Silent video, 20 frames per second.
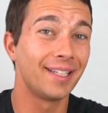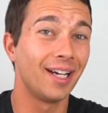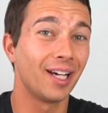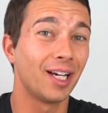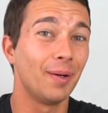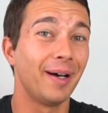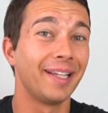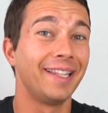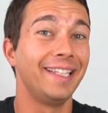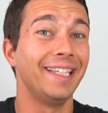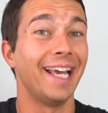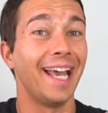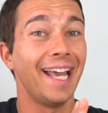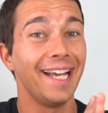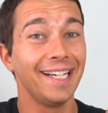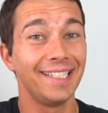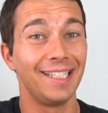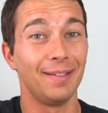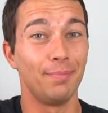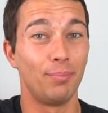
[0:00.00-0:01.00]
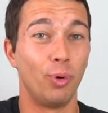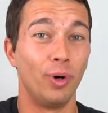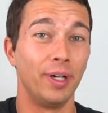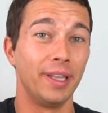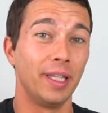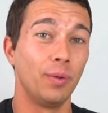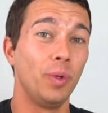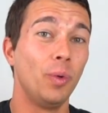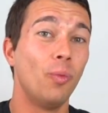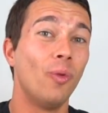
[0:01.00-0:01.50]
talk about the exit
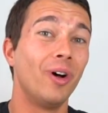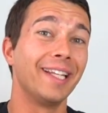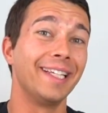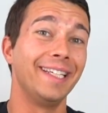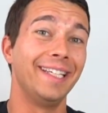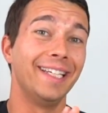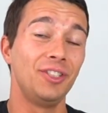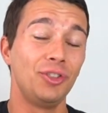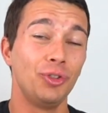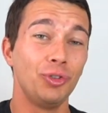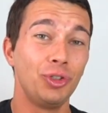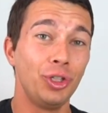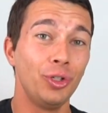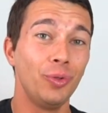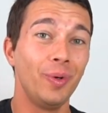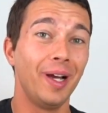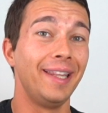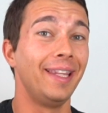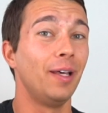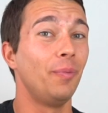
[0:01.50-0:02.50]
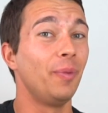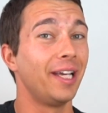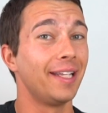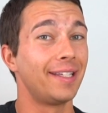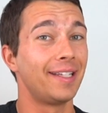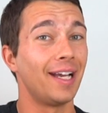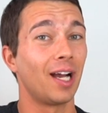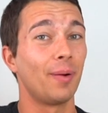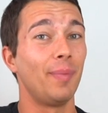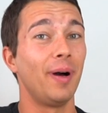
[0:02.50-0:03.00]
point that we want to get you to, and then we
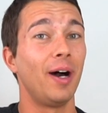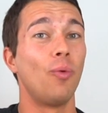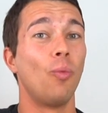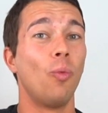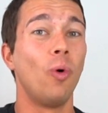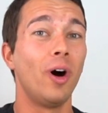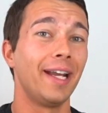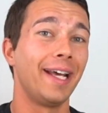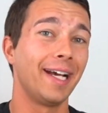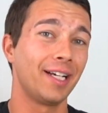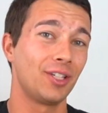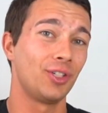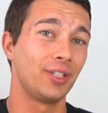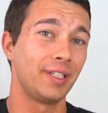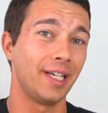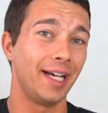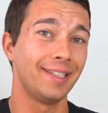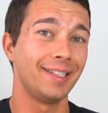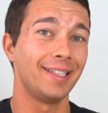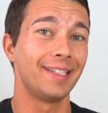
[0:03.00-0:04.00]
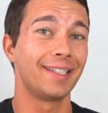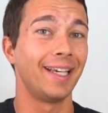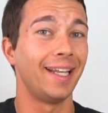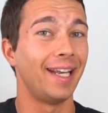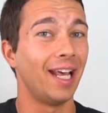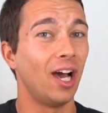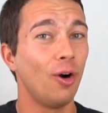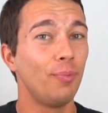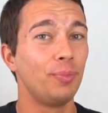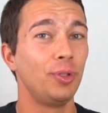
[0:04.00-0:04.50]
can talk about what exercises
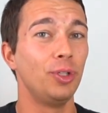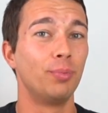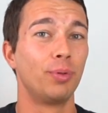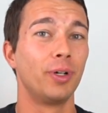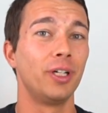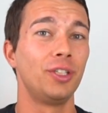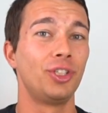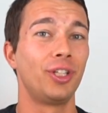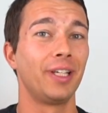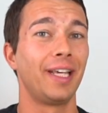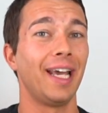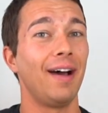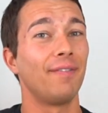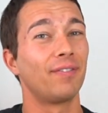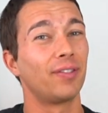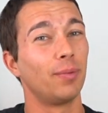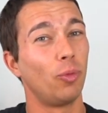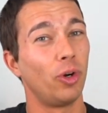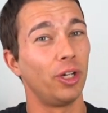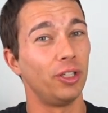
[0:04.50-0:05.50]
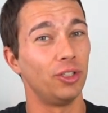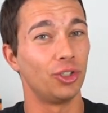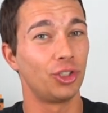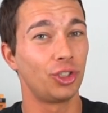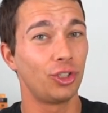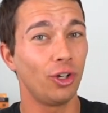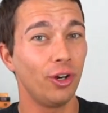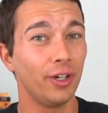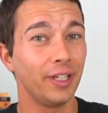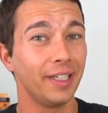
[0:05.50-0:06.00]
can help you bridge the gap from where you're
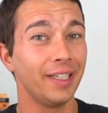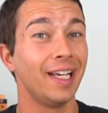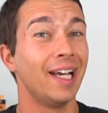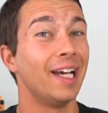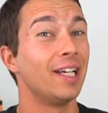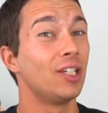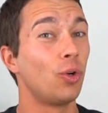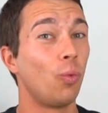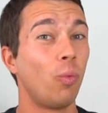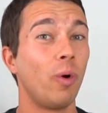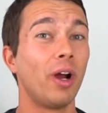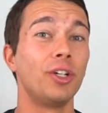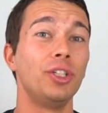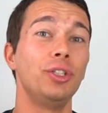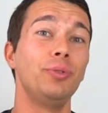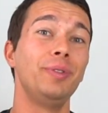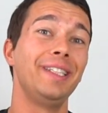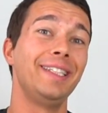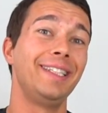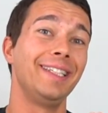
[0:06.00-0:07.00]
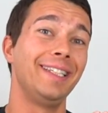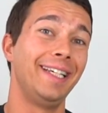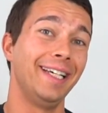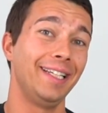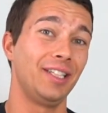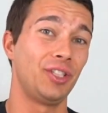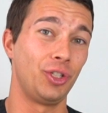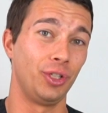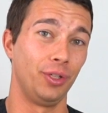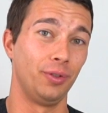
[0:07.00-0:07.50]
starting to where you need to
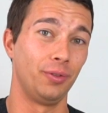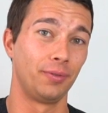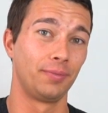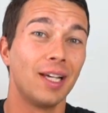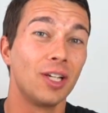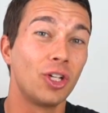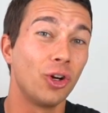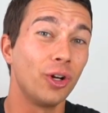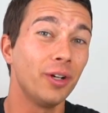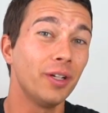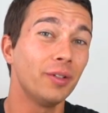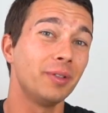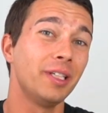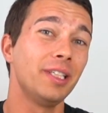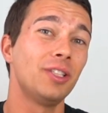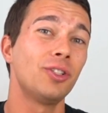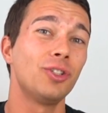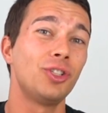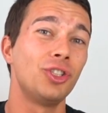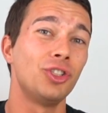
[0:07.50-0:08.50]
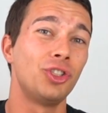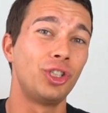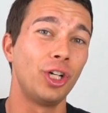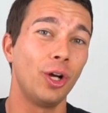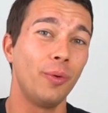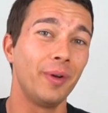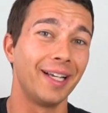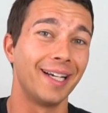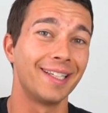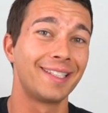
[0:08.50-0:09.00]
get to. Current research is
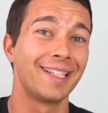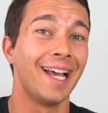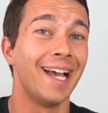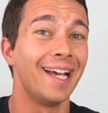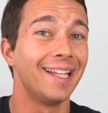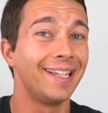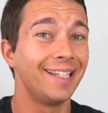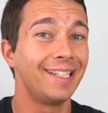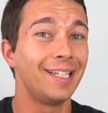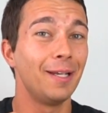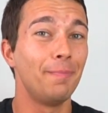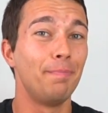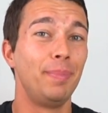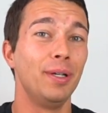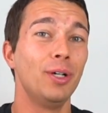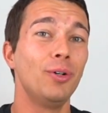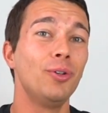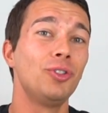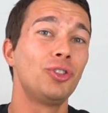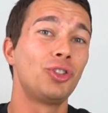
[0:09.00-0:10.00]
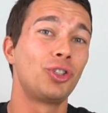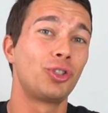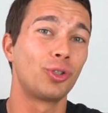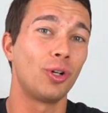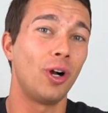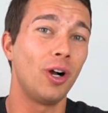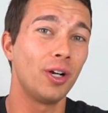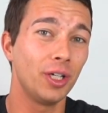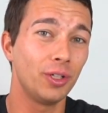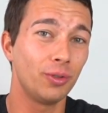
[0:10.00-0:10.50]
showing us that to build
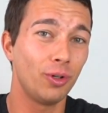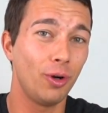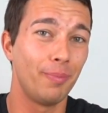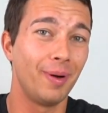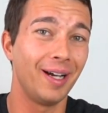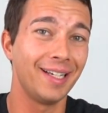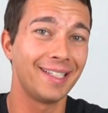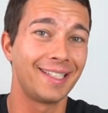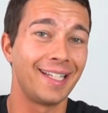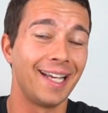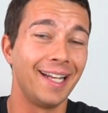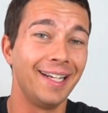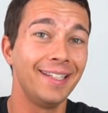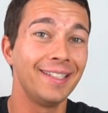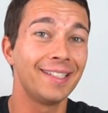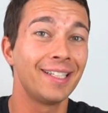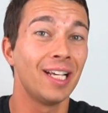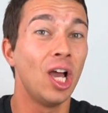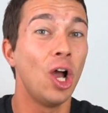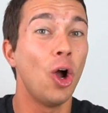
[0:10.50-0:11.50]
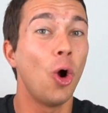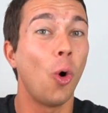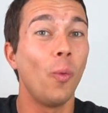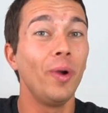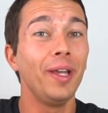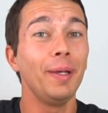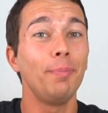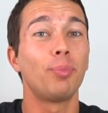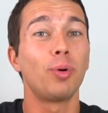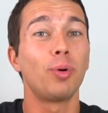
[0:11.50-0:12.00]
strong and robust tendons, we